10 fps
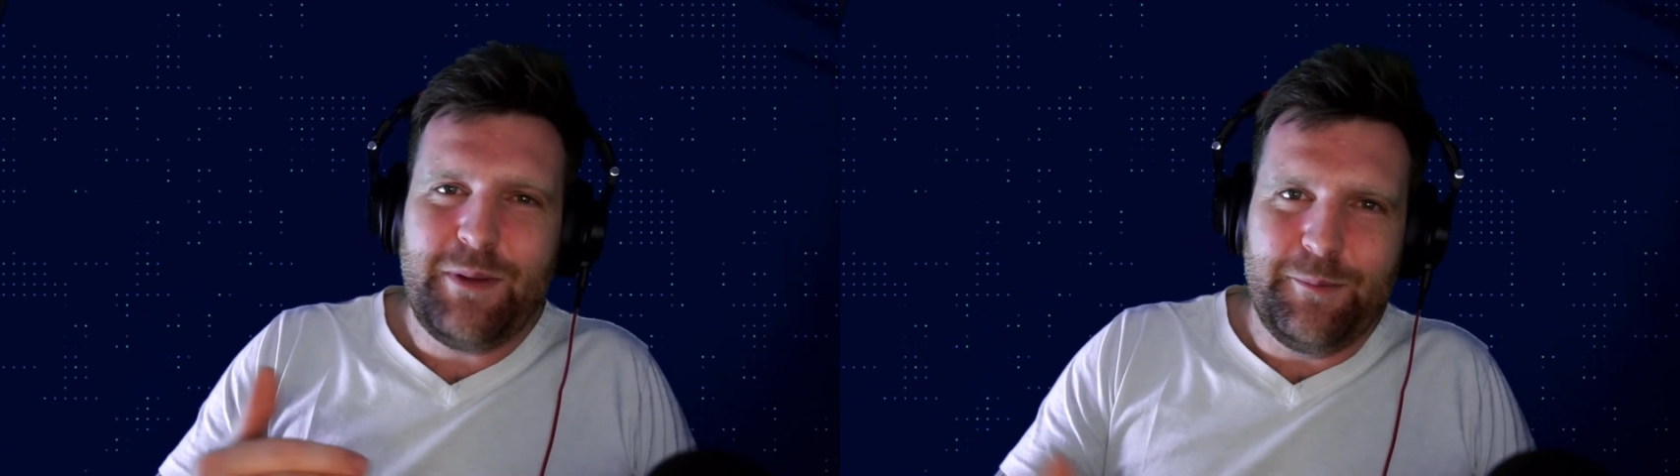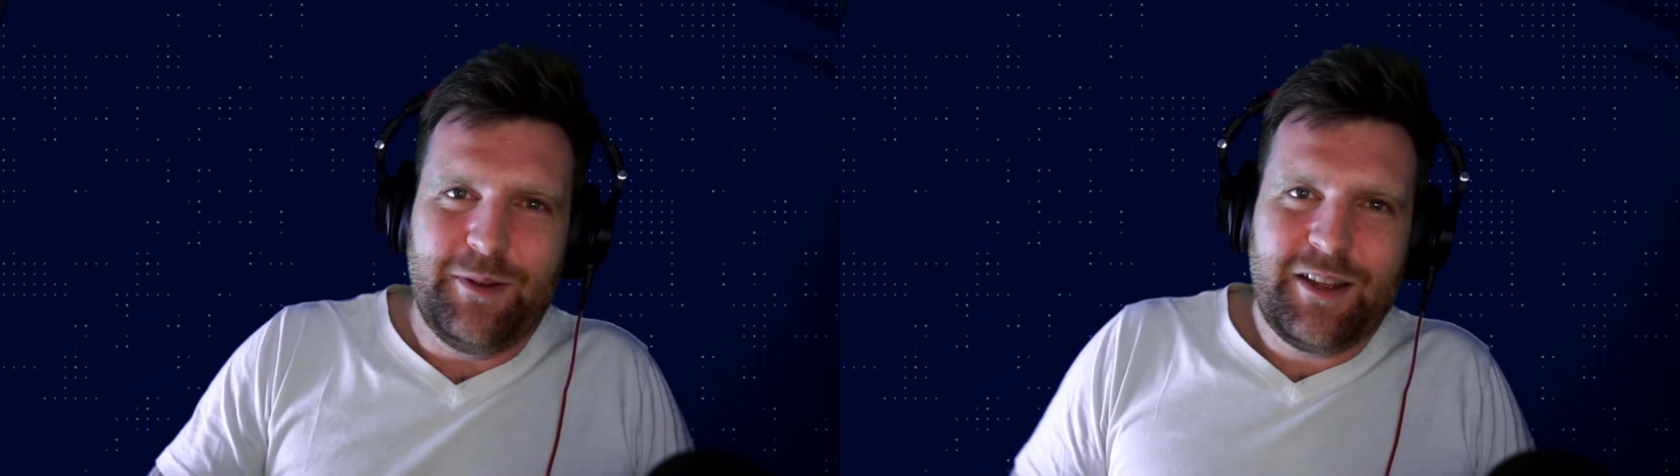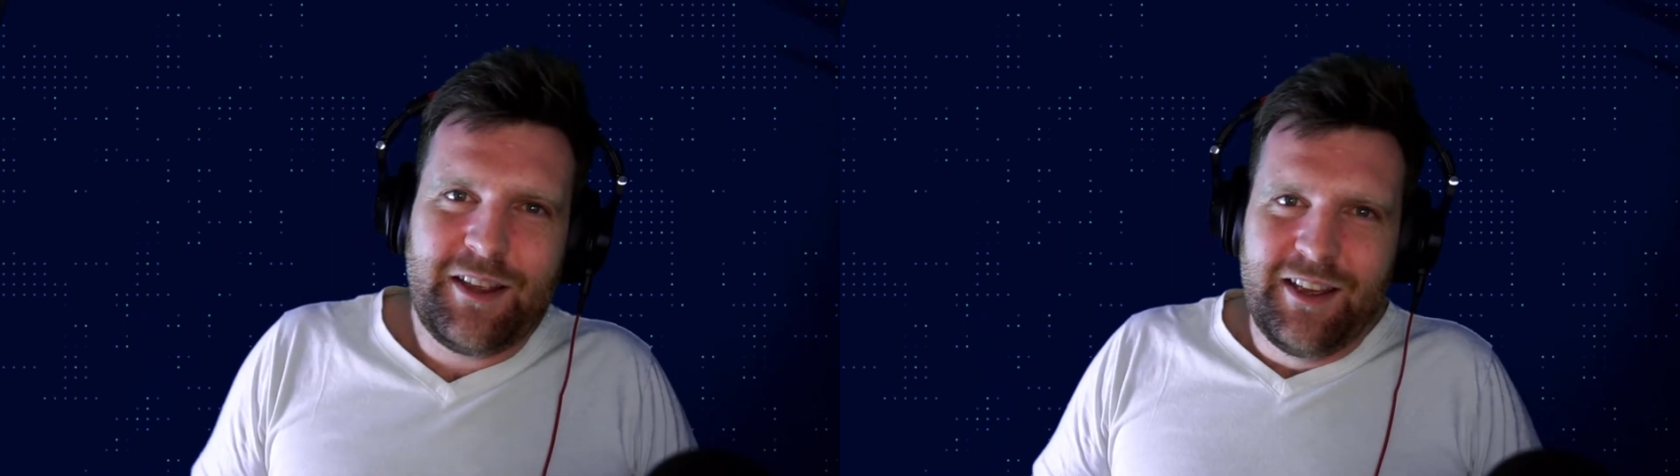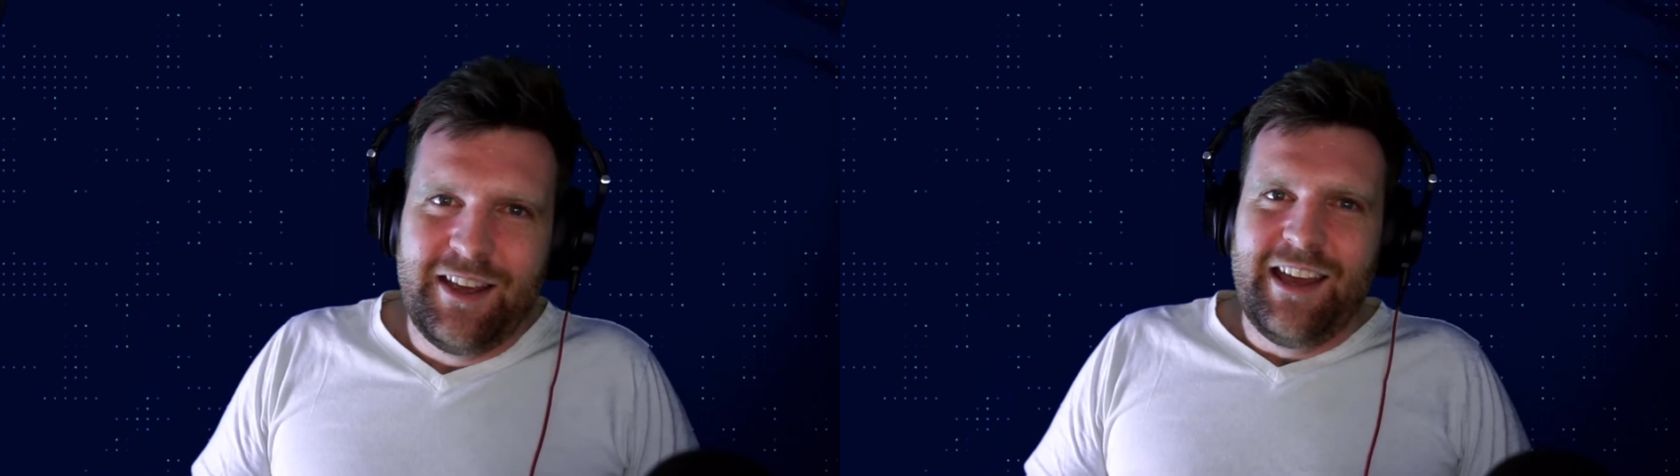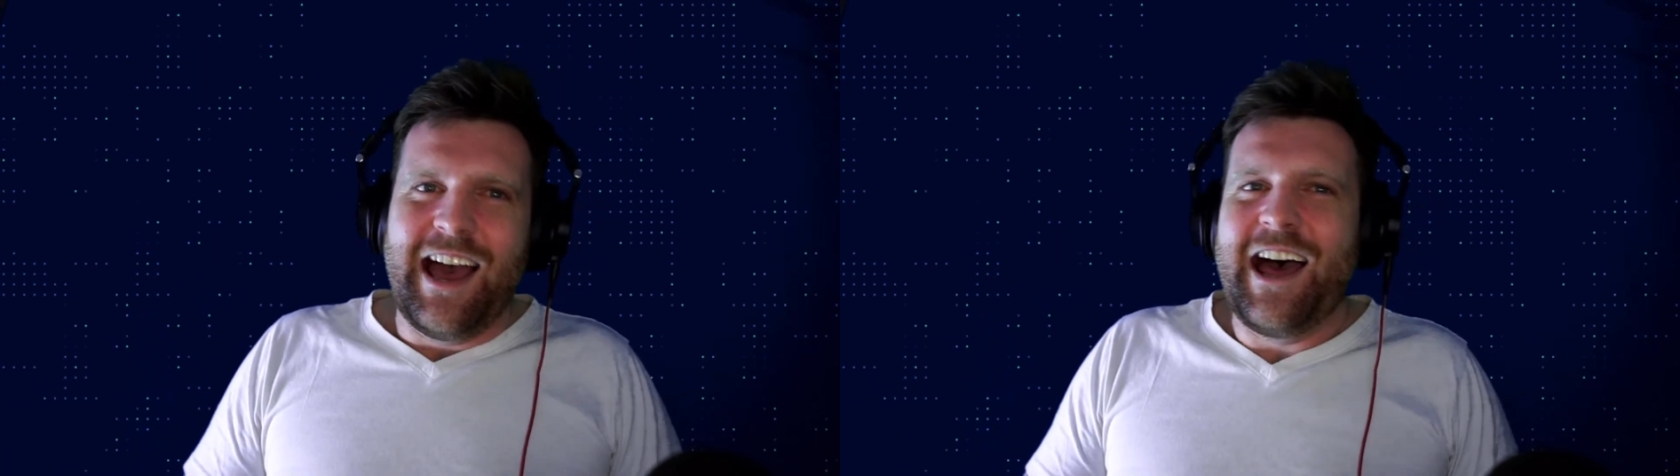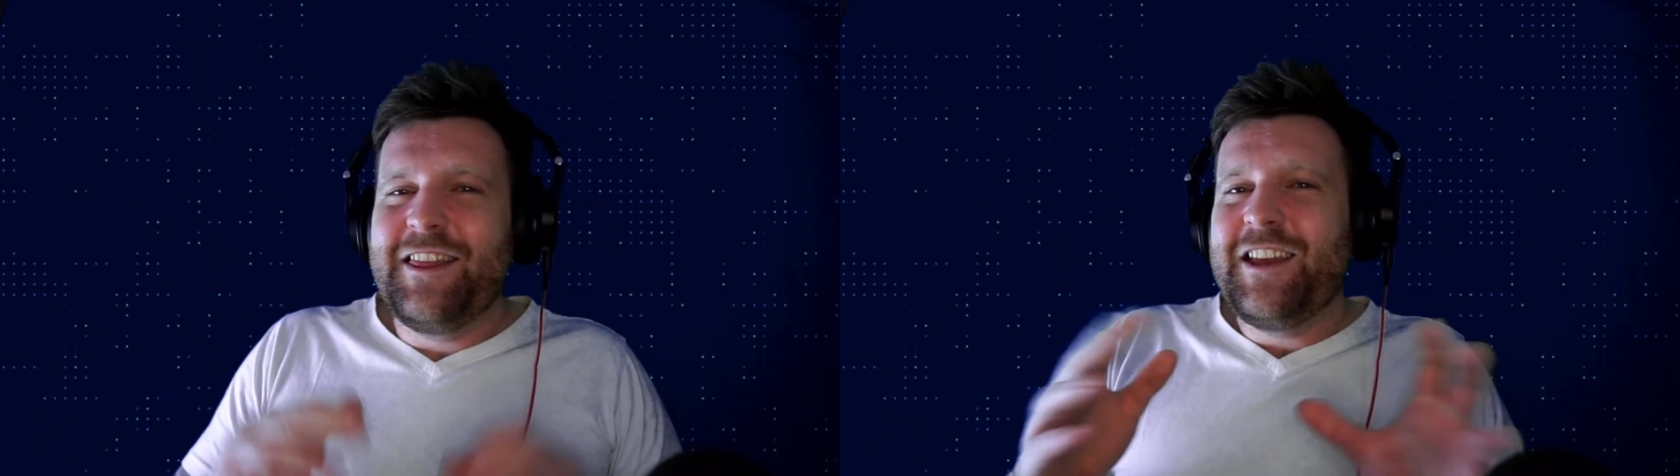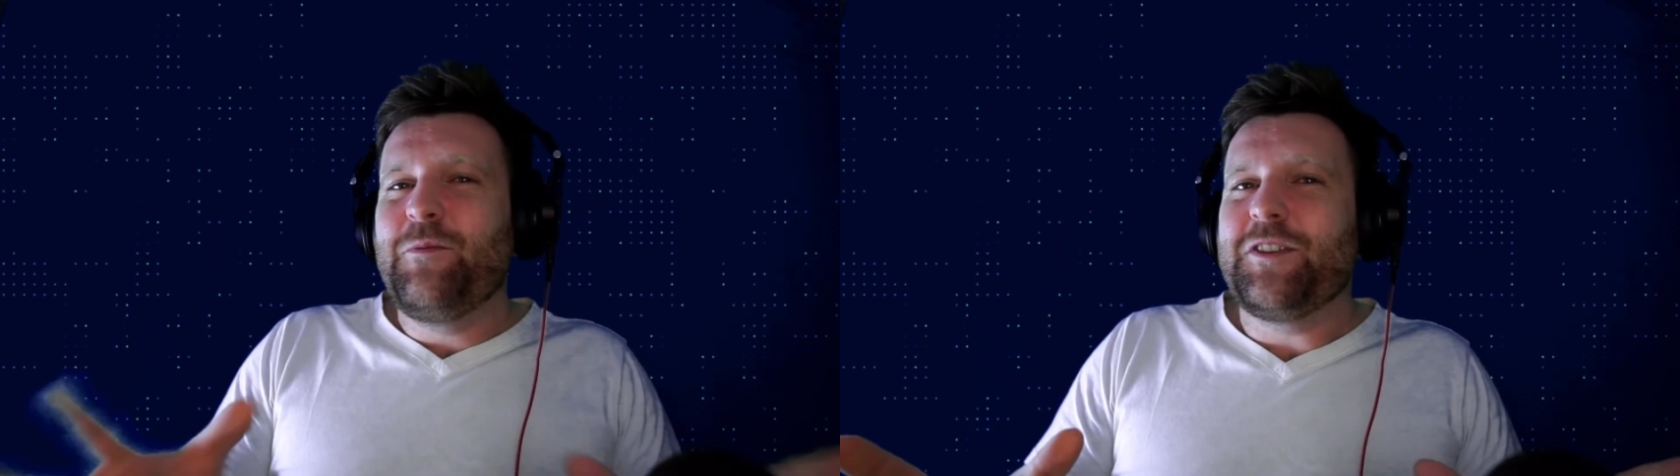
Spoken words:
public. And then what's